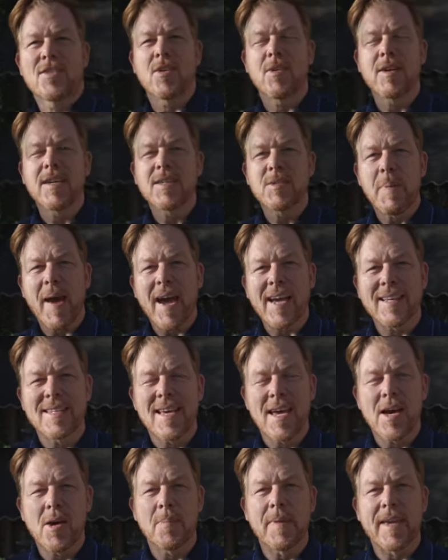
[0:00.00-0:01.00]
so he's back
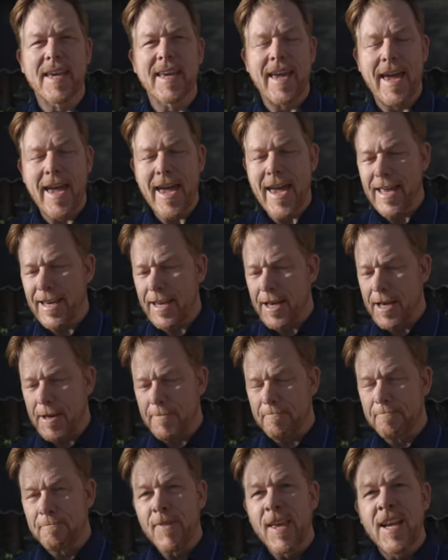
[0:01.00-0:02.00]
to help me.
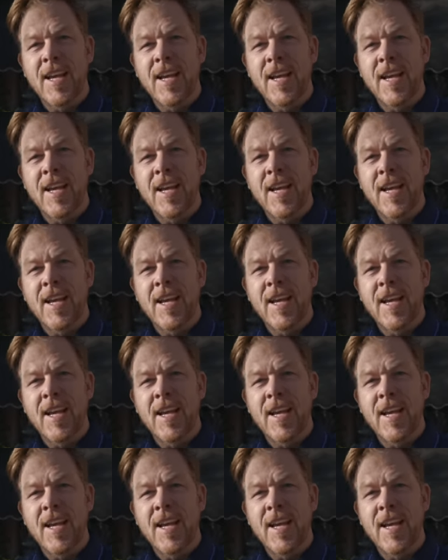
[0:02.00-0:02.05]
And